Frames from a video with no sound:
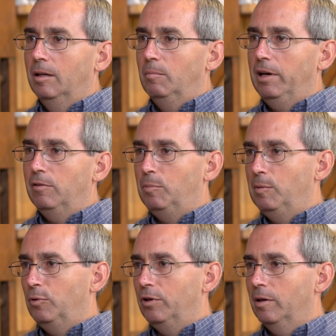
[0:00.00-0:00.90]
Many of the
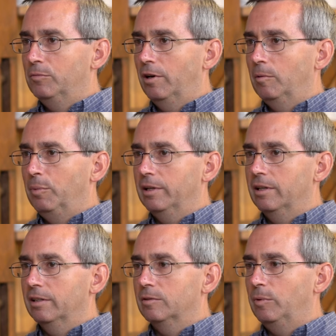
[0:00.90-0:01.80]
people who come to our
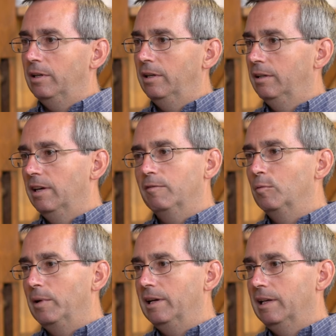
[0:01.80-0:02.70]
picnics we never
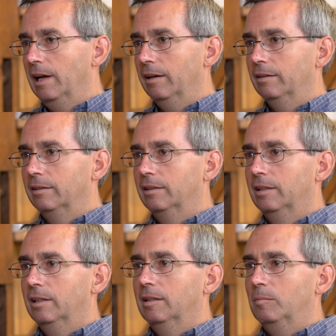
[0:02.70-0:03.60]
meet again,
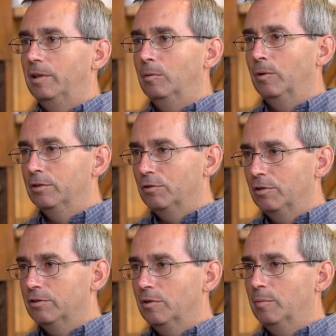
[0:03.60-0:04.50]
but they were
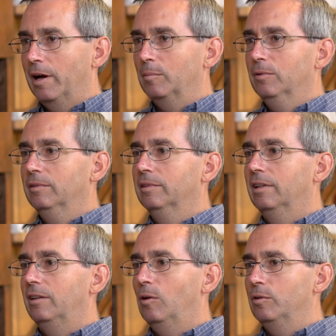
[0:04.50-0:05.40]
introduced to the Bible,
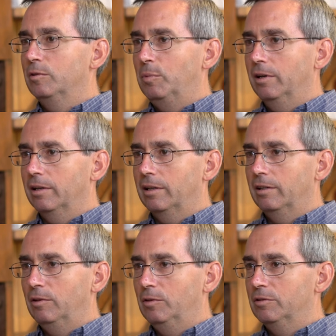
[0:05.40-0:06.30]
and the Holy Spirit
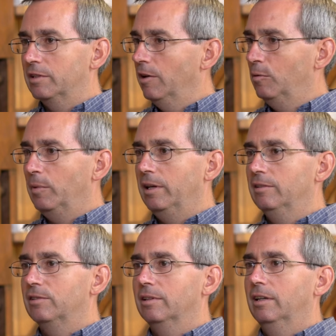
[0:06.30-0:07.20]
can use other
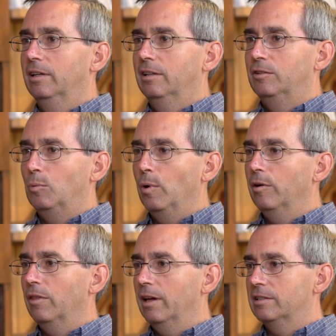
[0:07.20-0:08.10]
means to
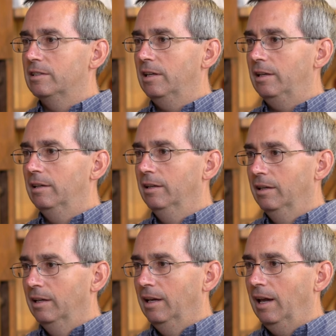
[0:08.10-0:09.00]
water that seed
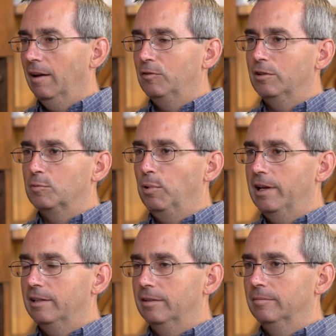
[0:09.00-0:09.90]
after it's
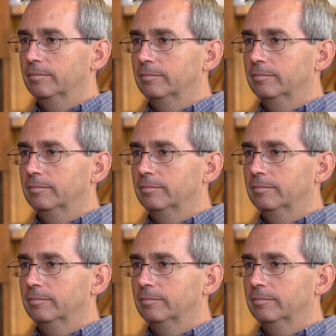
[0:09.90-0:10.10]
planted.